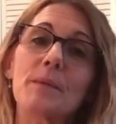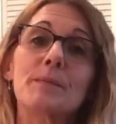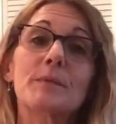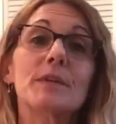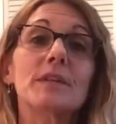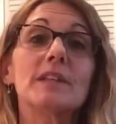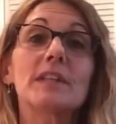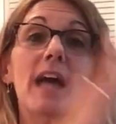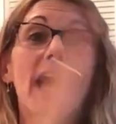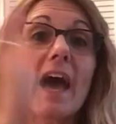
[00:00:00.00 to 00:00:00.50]

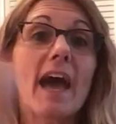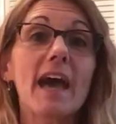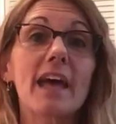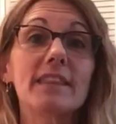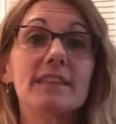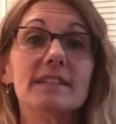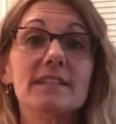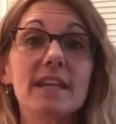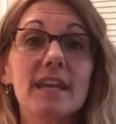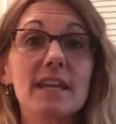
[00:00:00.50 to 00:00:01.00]
I'm
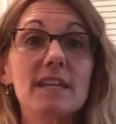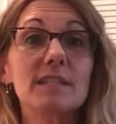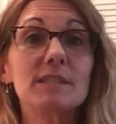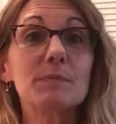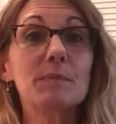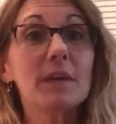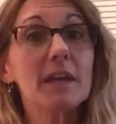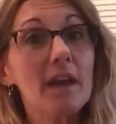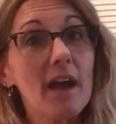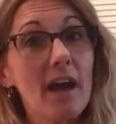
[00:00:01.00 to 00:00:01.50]
glad the
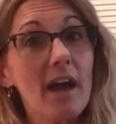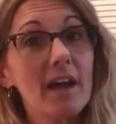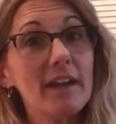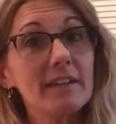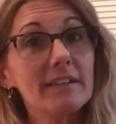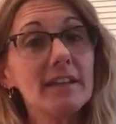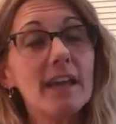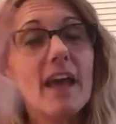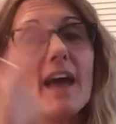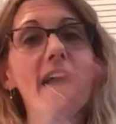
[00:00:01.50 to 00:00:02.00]
day's
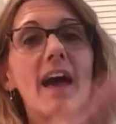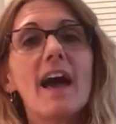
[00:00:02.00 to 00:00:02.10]
begun.